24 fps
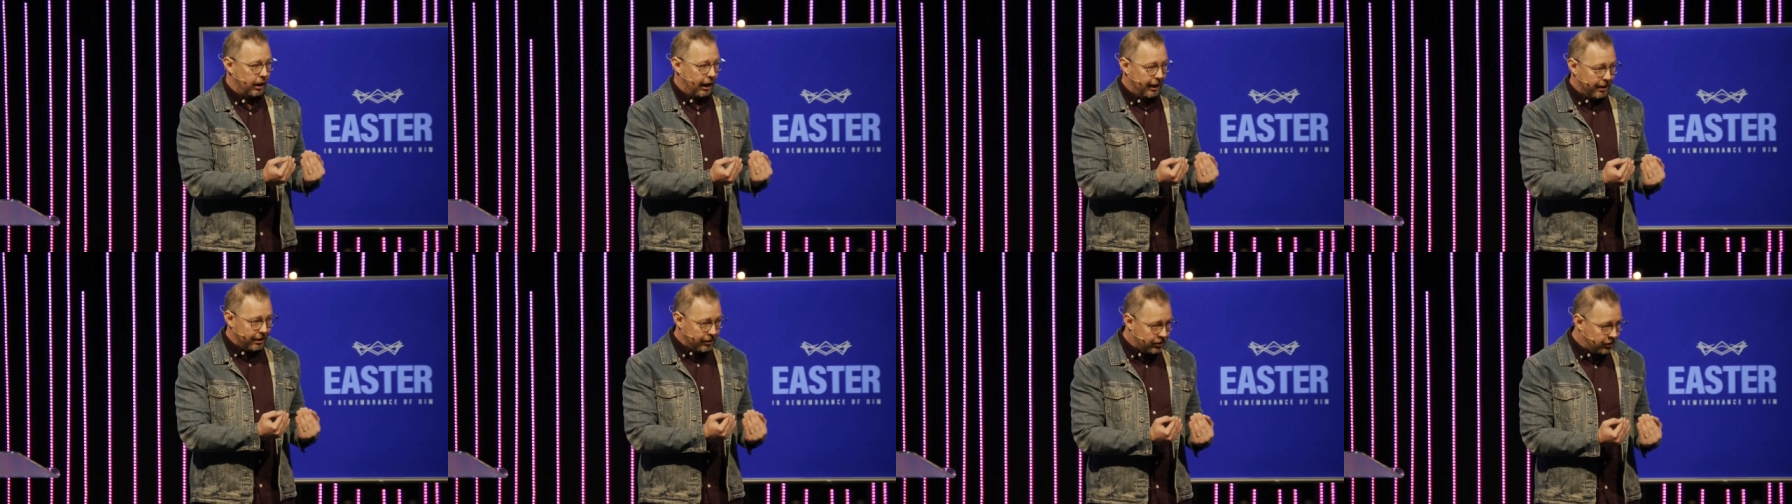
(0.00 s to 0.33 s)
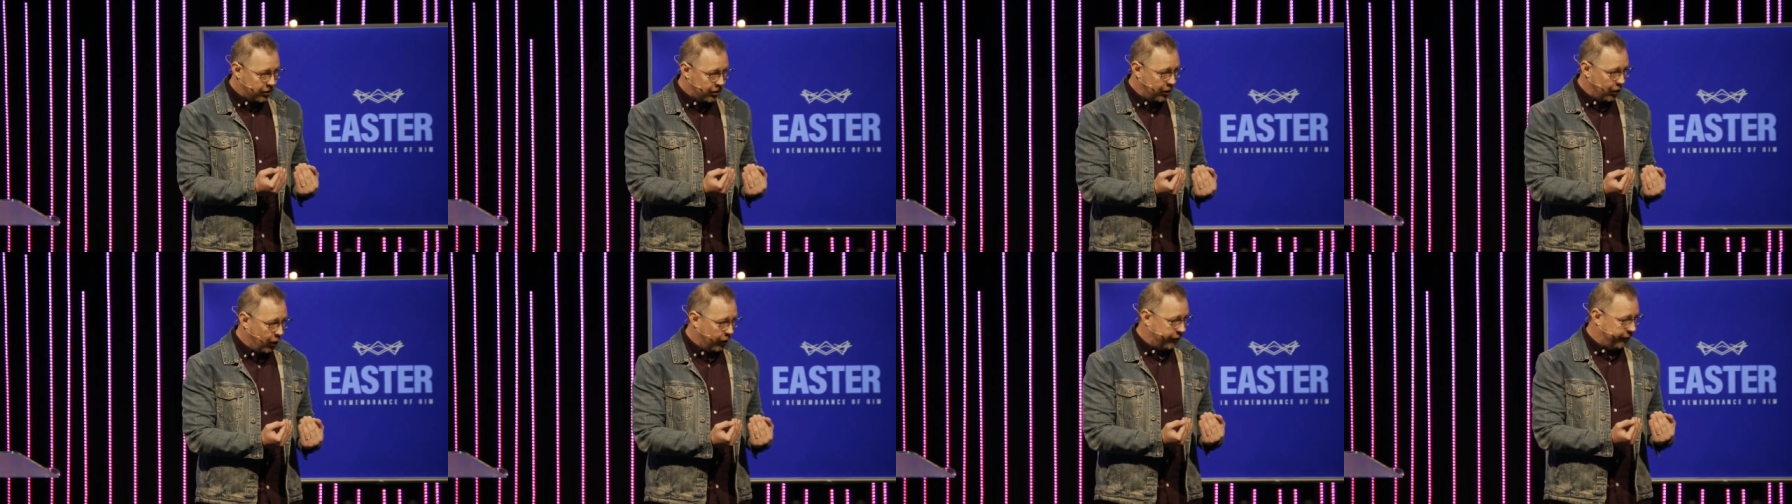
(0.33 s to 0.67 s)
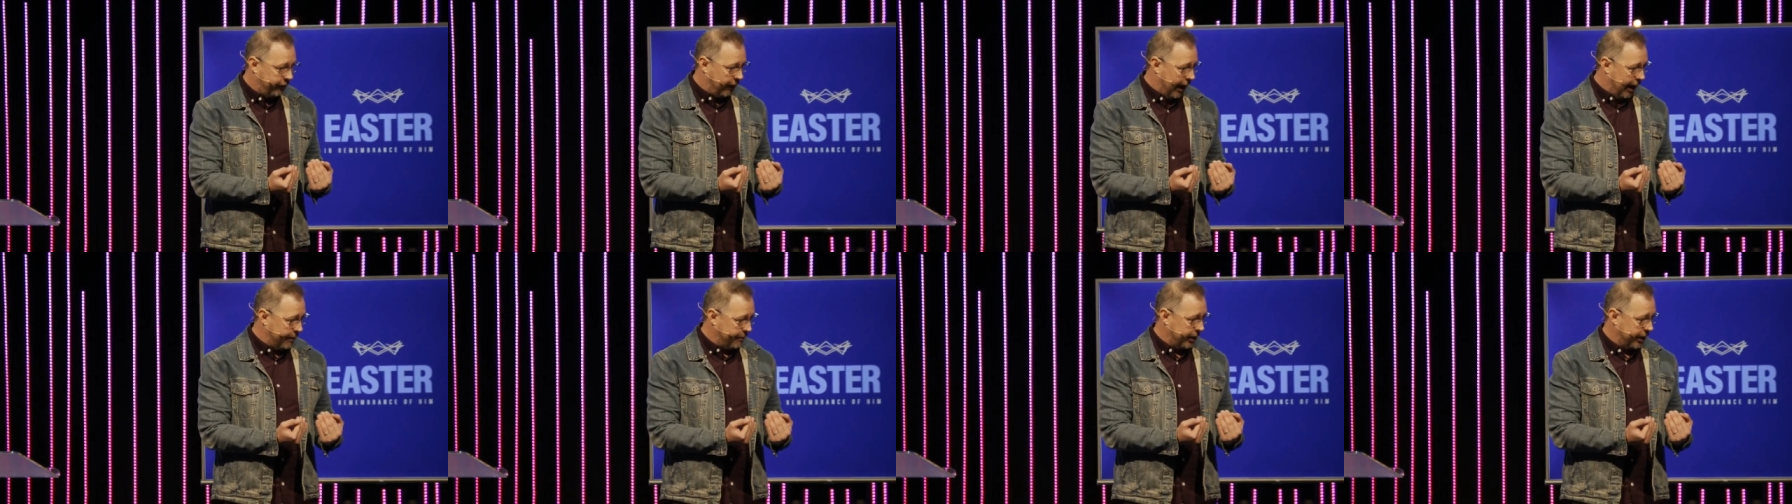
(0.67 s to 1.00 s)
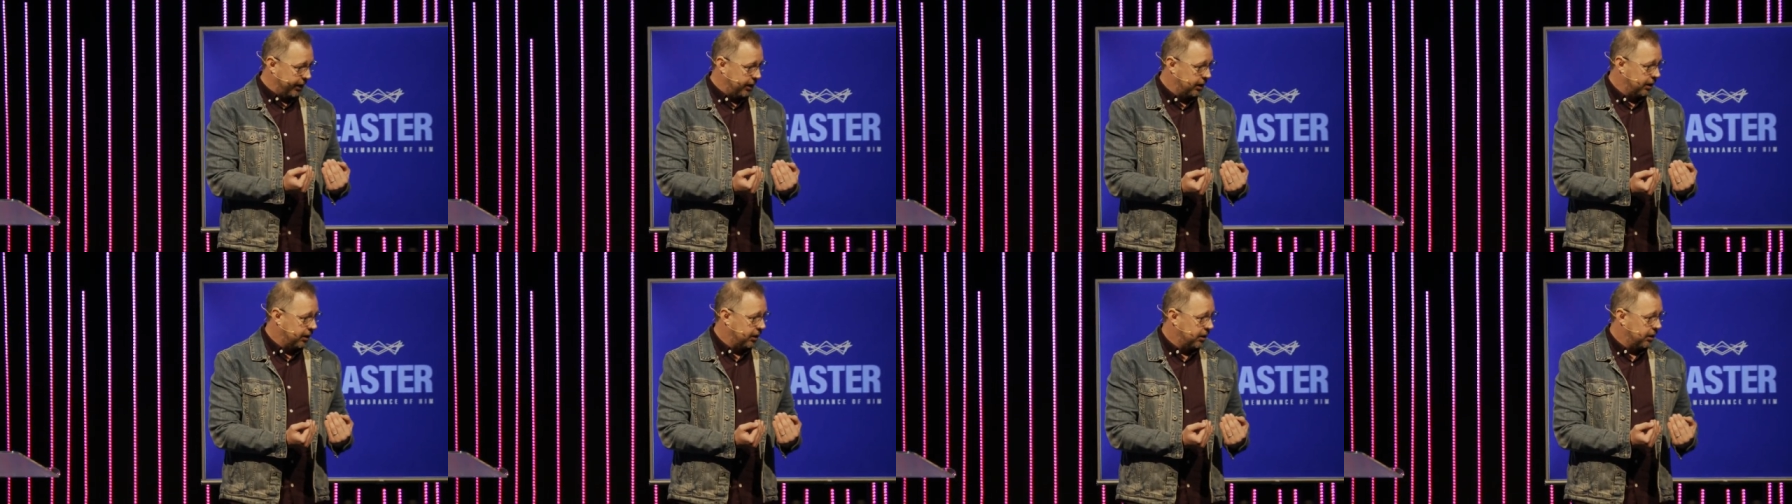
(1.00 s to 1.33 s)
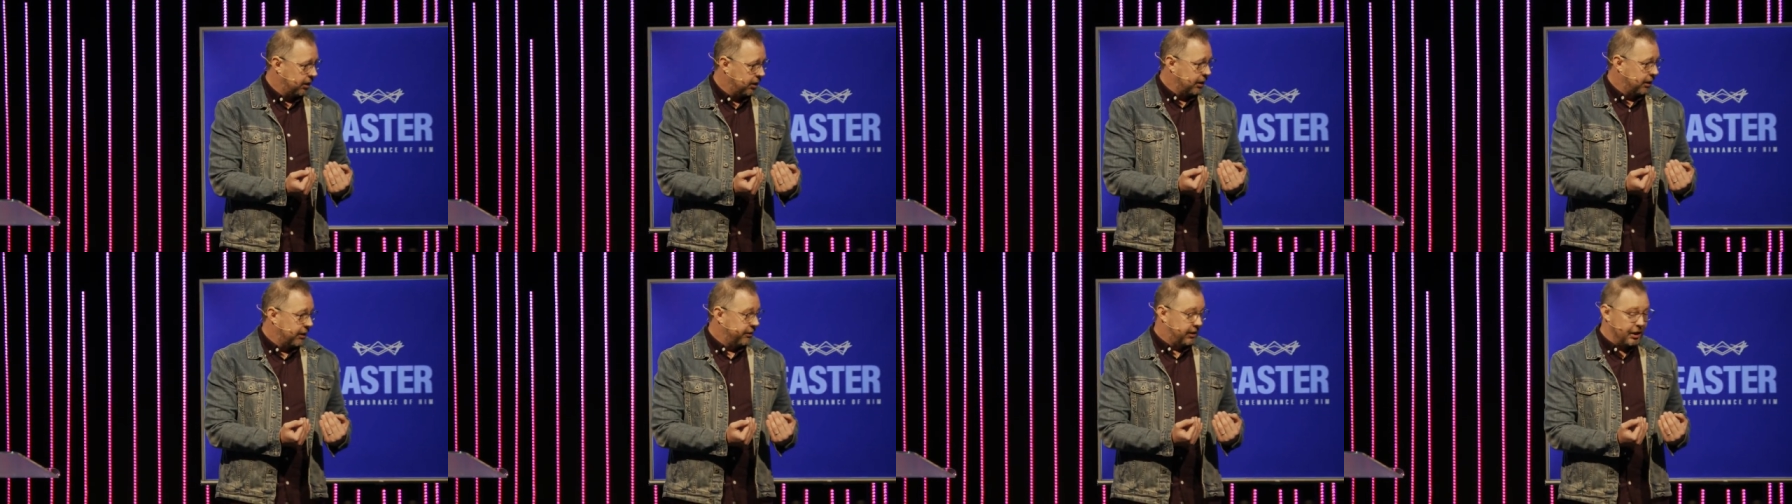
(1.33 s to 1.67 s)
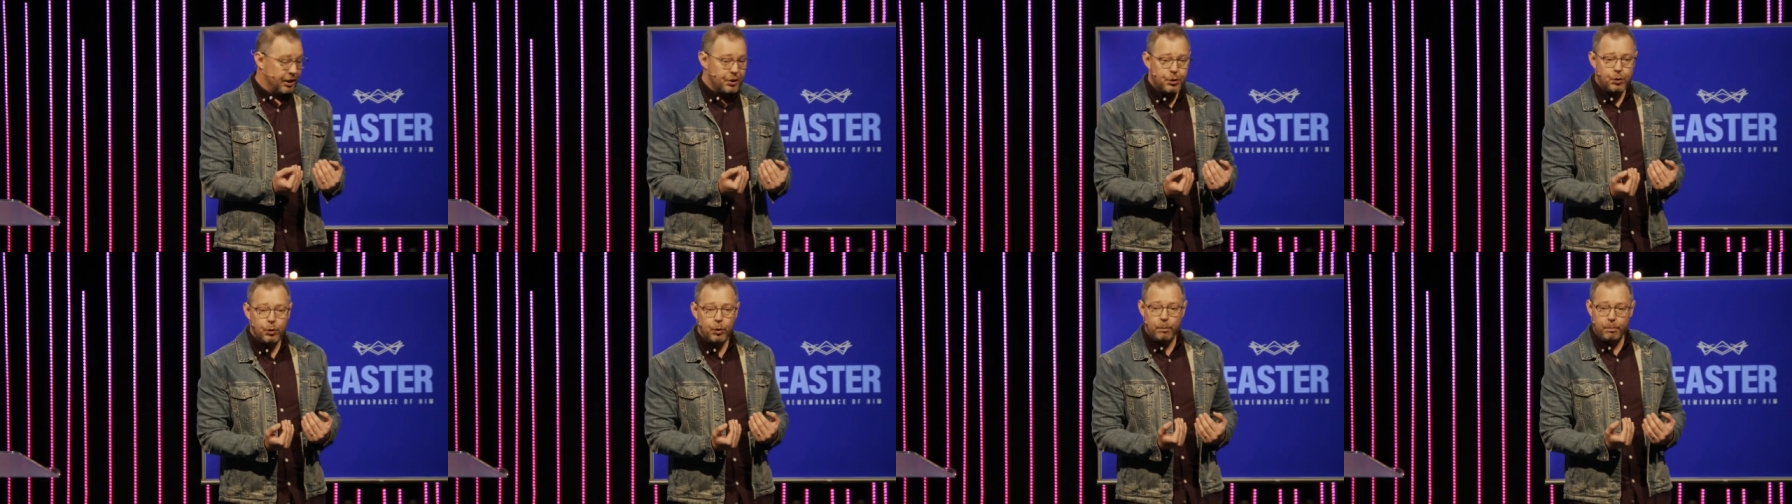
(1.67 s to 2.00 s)
into your family.
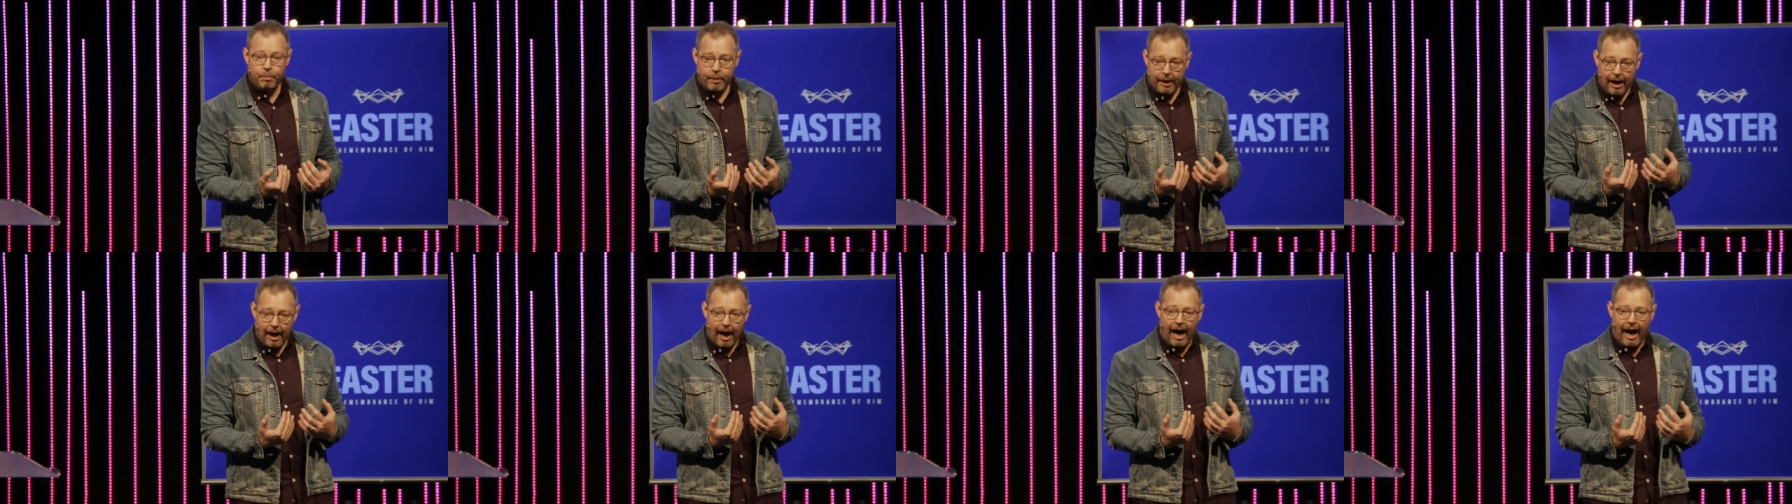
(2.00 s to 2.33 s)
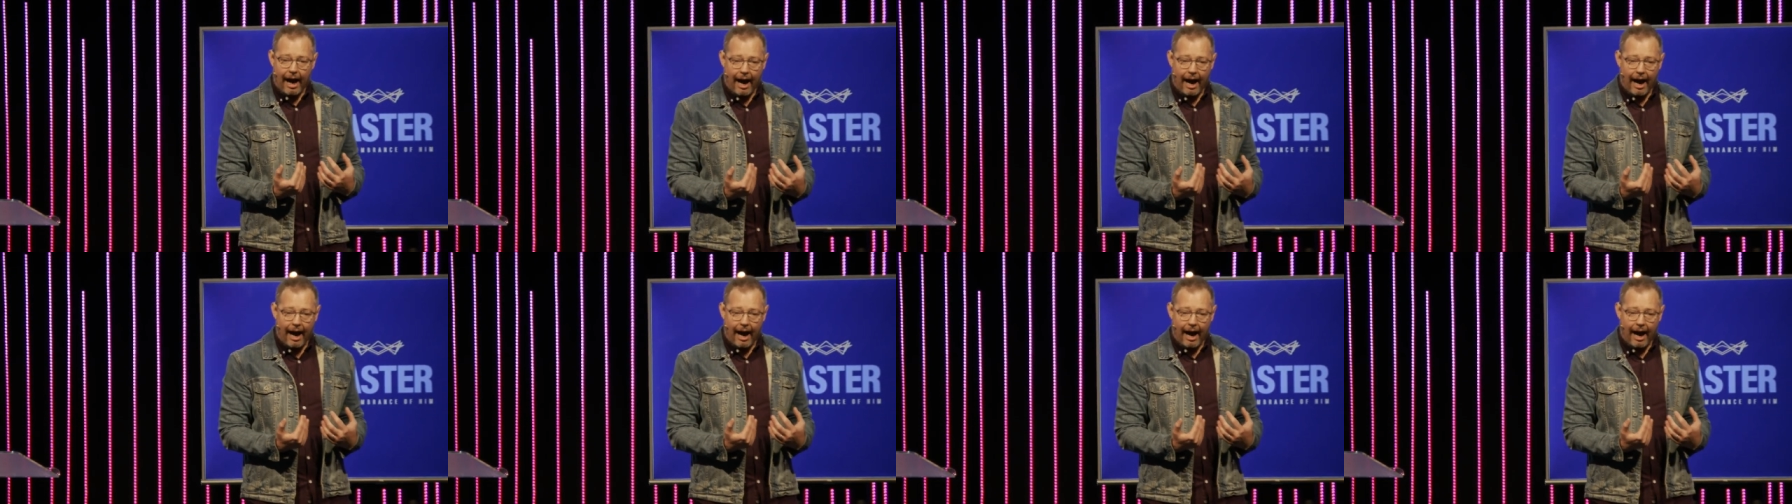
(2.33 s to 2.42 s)
This would be a